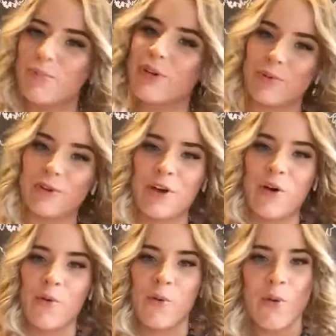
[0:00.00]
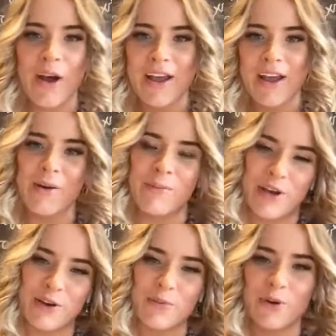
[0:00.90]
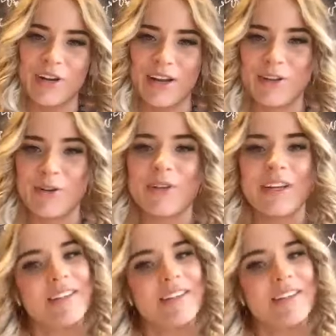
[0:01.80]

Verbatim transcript: people know who I am and what I do.